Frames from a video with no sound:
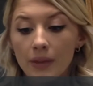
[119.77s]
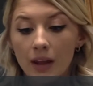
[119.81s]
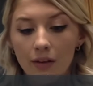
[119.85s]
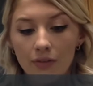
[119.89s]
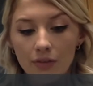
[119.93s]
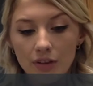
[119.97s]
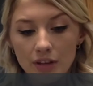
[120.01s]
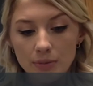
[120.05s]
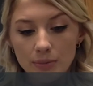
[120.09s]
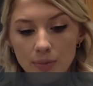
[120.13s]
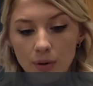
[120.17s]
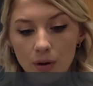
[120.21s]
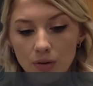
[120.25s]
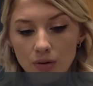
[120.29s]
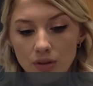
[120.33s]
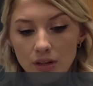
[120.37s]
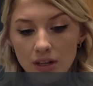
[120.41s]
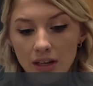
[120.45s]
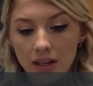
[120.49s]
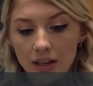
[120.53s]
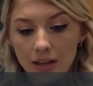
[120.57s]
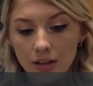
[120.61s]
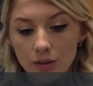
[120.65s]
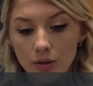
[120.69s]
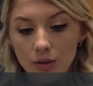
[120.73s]
of this
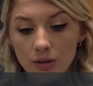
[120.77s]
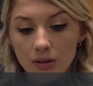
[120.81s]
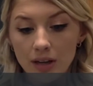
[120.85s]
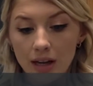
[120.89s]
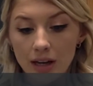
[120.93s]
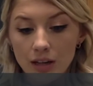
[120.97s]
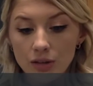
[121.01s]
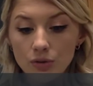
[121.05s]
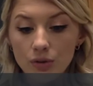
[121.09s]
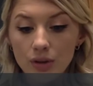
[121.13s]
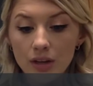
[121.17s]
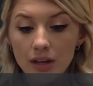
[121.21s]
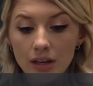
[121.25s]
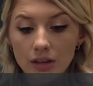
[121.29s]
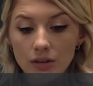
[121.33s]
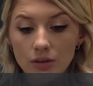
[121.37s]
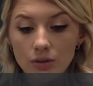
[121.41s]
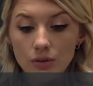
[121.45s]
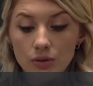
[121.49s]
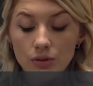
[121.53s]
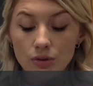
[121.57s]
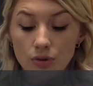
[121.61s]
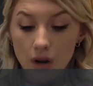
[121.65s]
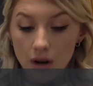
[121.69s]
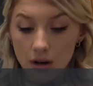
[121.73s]
protein into a
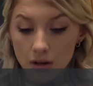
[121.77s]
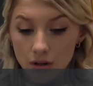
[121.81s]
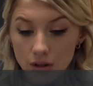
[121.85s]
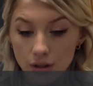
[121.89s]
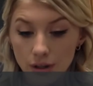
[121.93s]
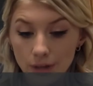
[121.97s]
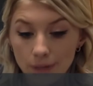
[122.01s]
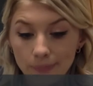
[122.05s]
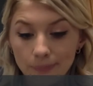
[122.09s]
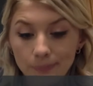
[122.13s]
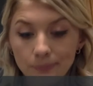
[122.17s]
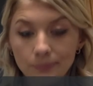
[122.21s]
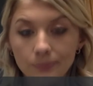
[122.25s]
tetrahedral structure.